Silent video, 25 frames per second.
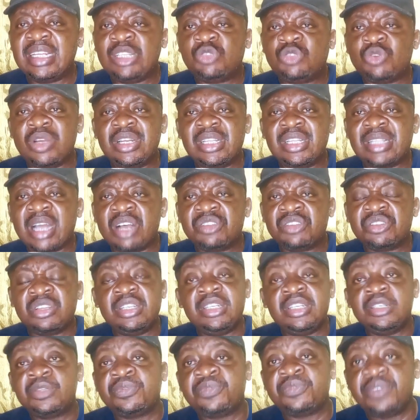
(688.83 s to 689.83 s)
This
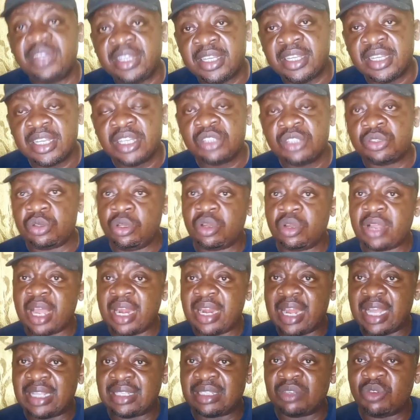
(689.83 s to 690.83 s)
20,000 is free, so you
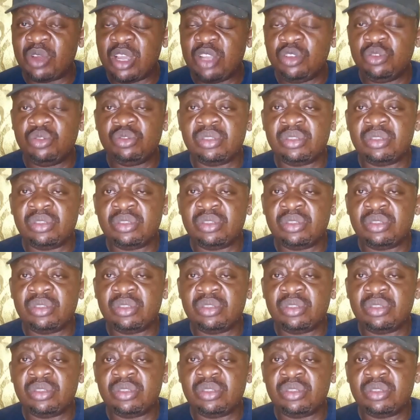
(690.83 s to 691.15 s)
can as well